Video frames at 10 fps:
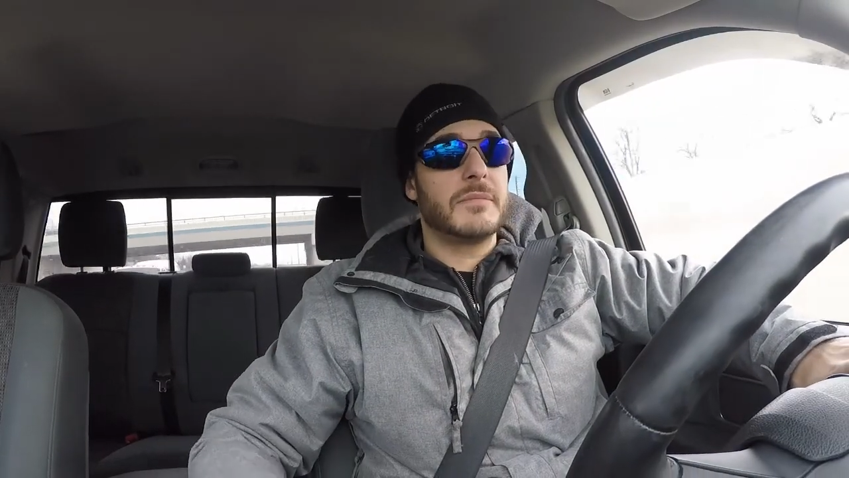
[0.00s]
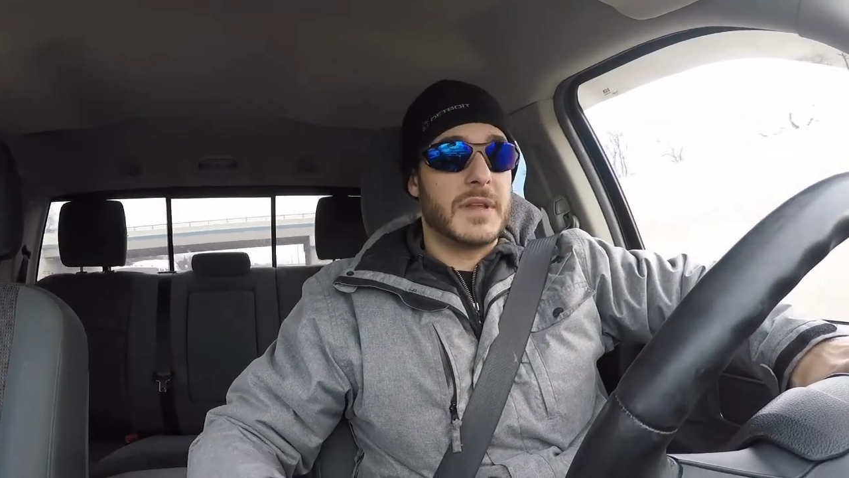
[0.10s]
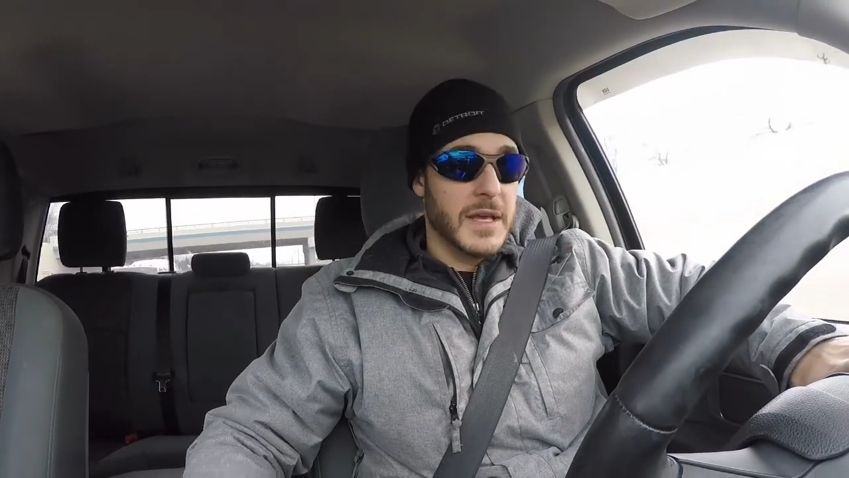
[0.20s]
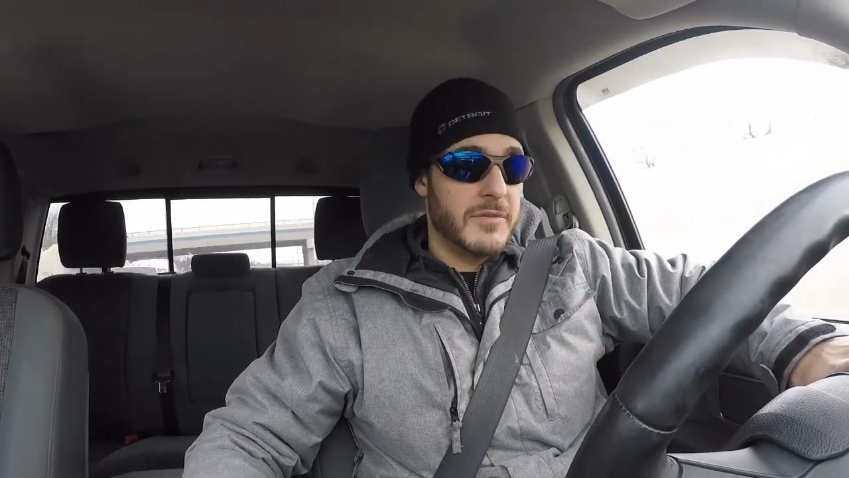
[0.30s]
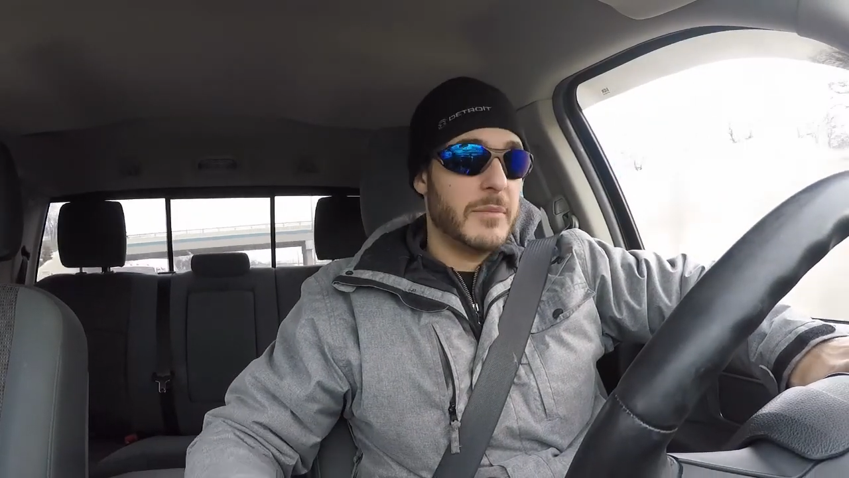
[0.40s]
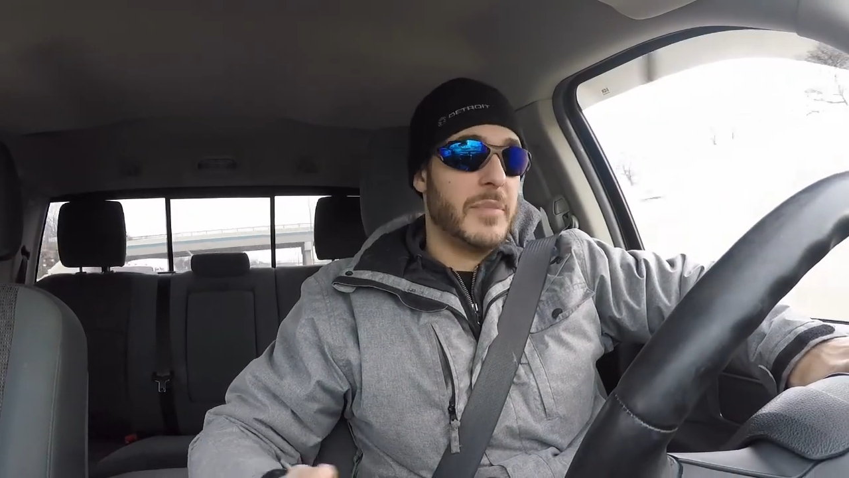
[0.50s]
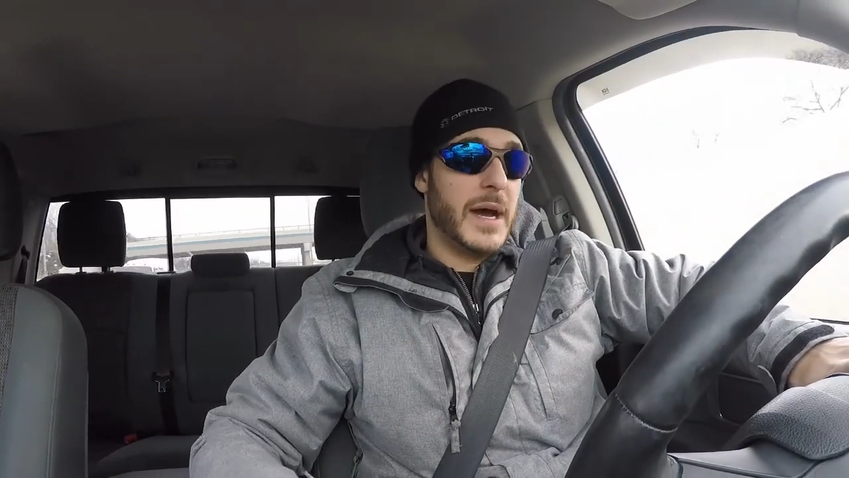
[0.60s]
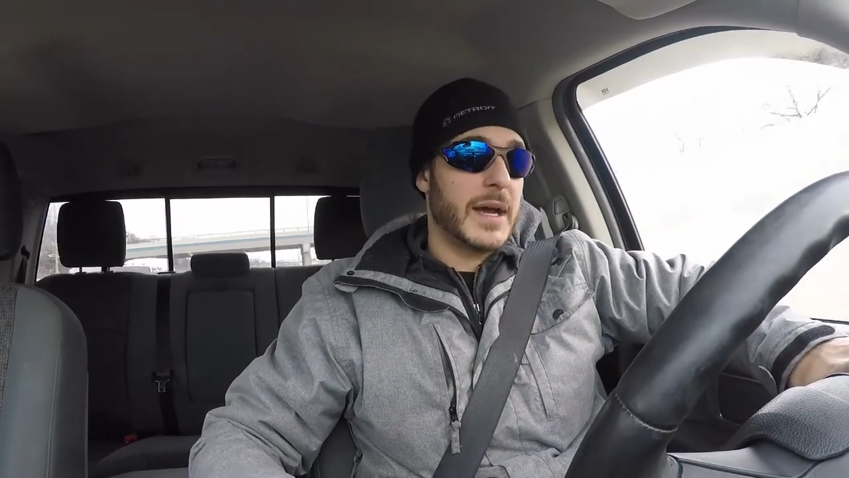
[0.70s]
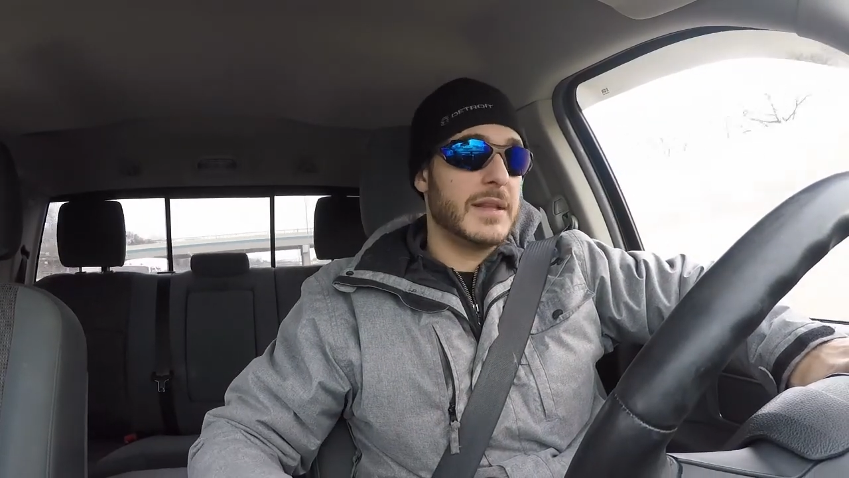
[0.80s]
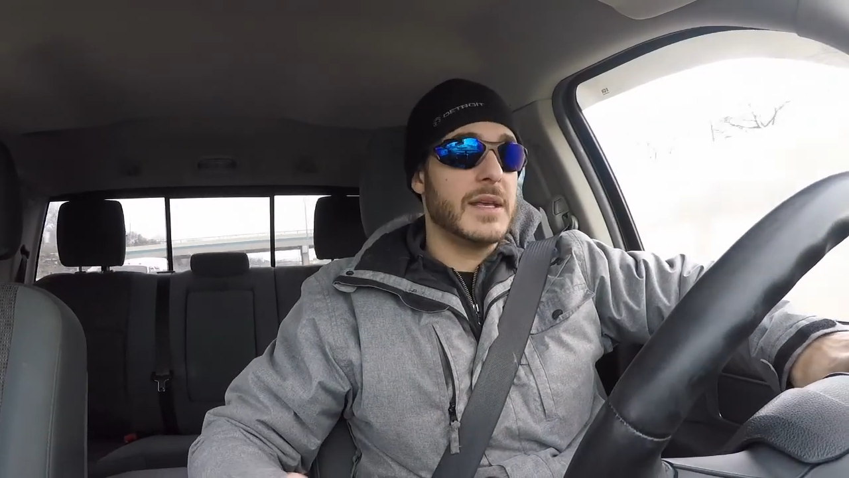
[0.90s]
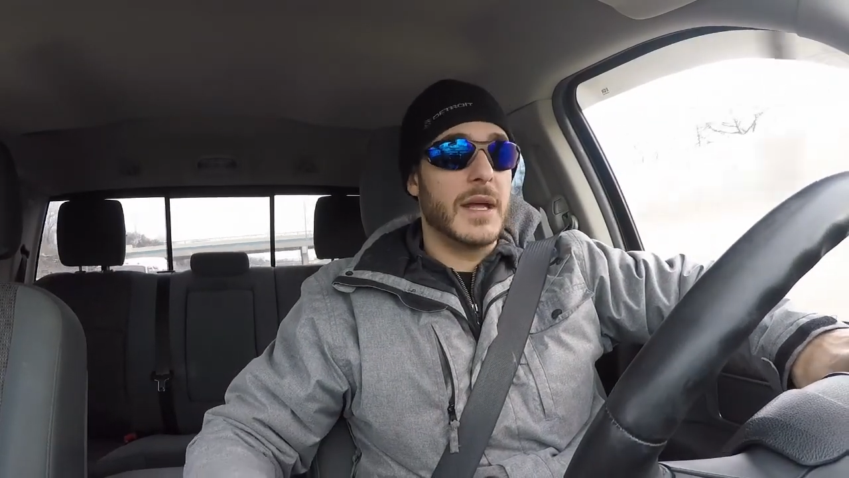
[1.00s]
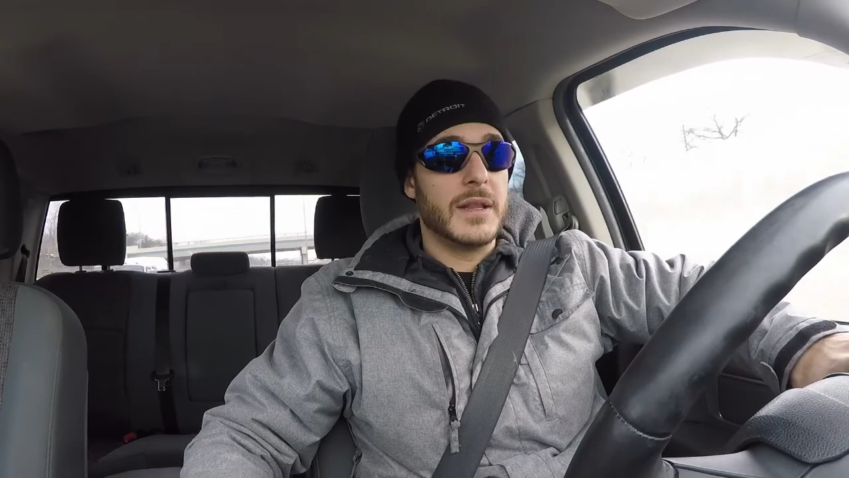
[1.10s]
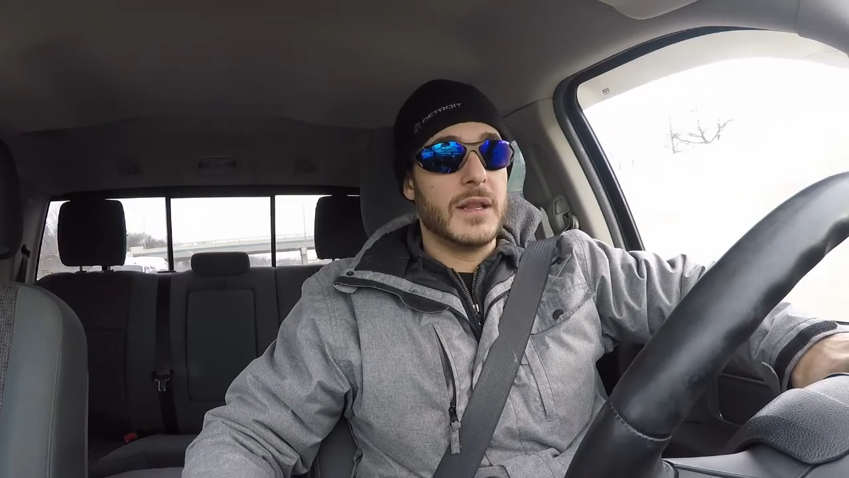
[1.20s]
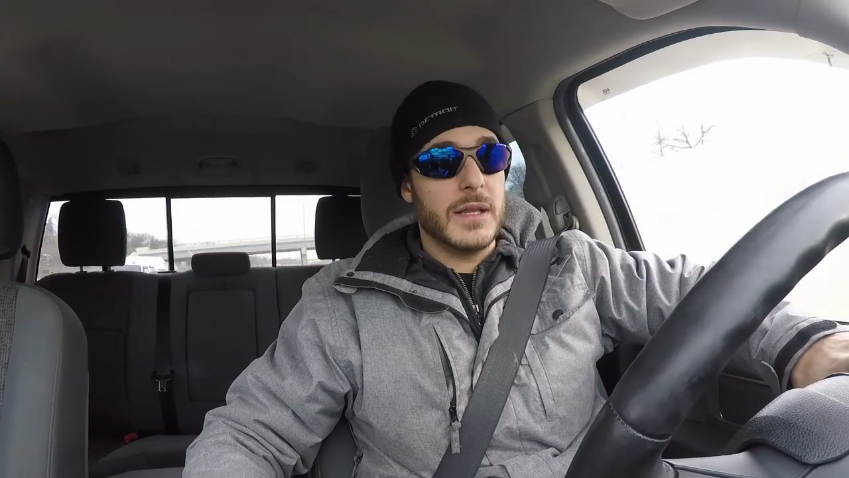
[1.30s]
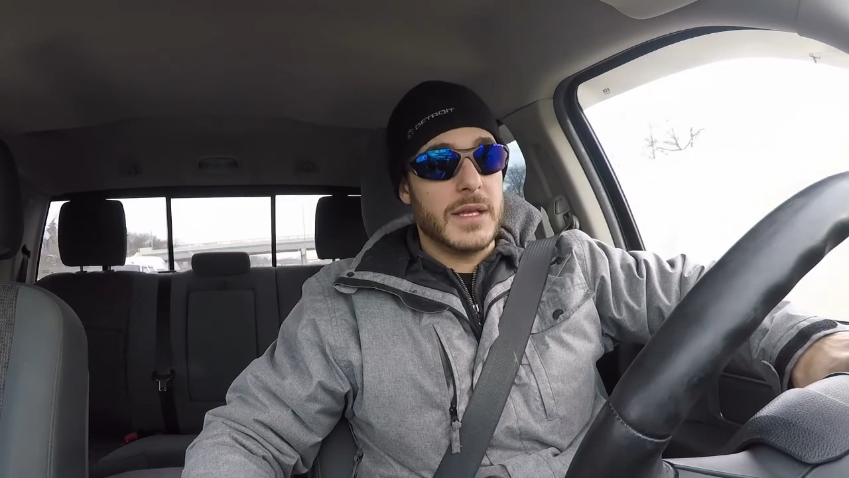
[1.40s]
give it back at the end of
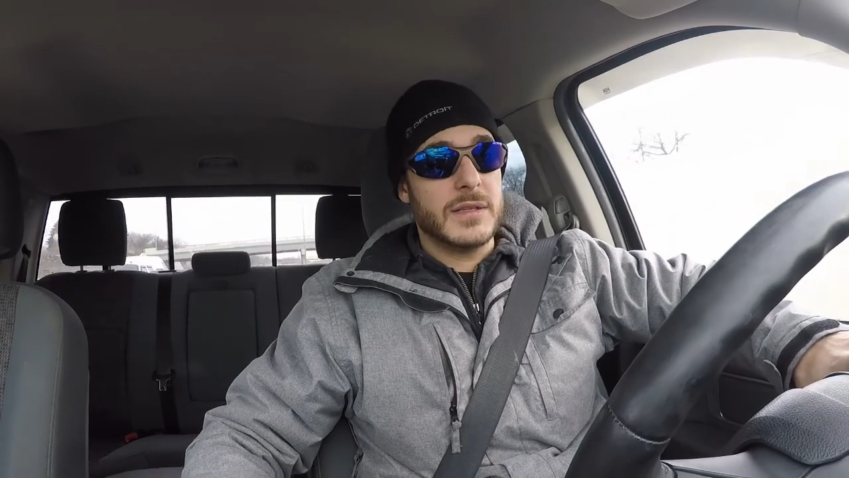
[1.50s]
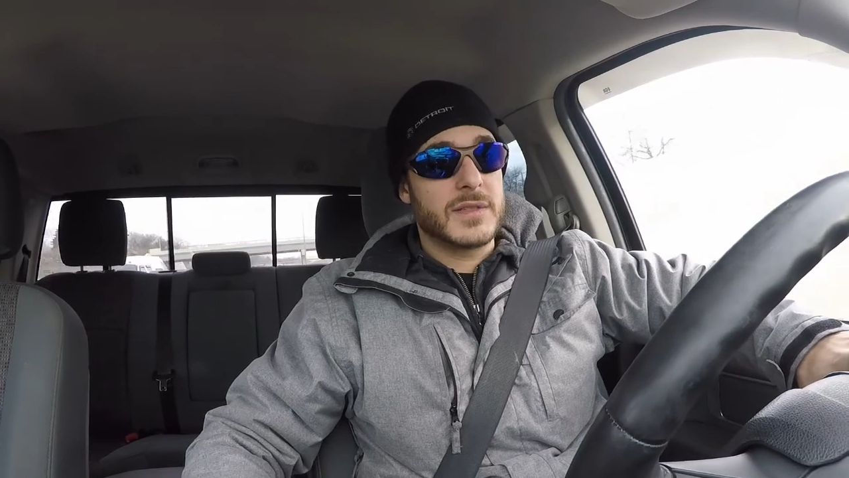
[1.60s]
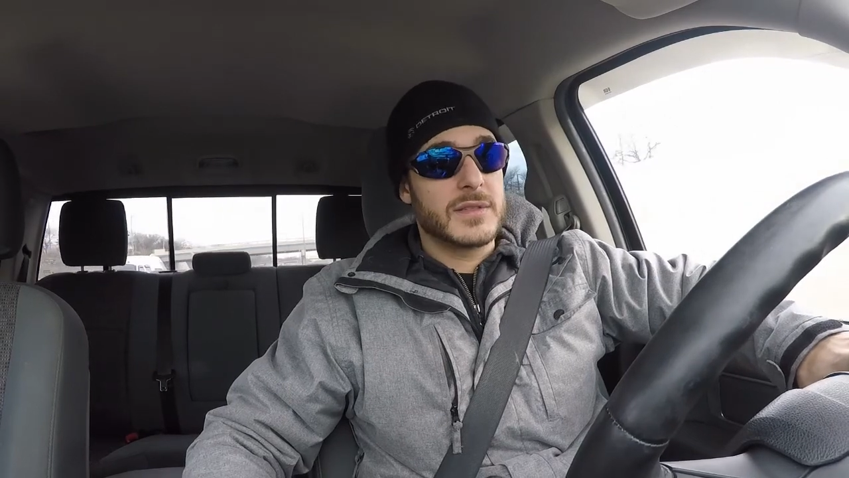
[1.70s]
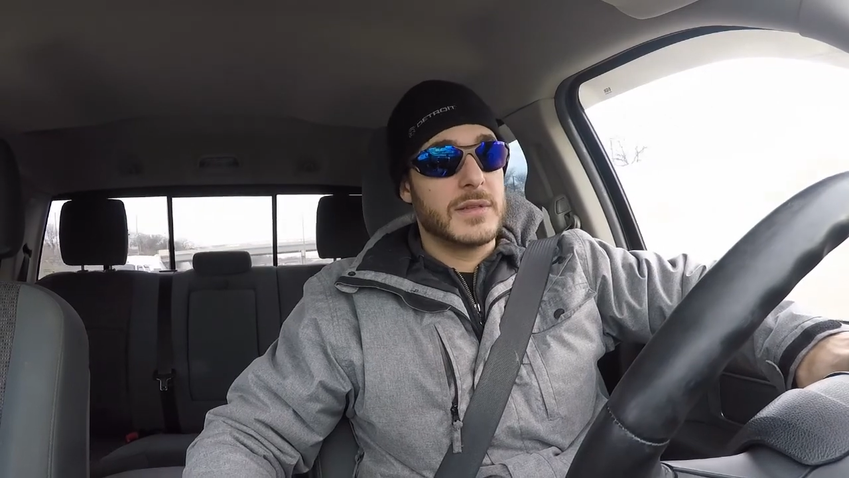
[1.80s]
the lease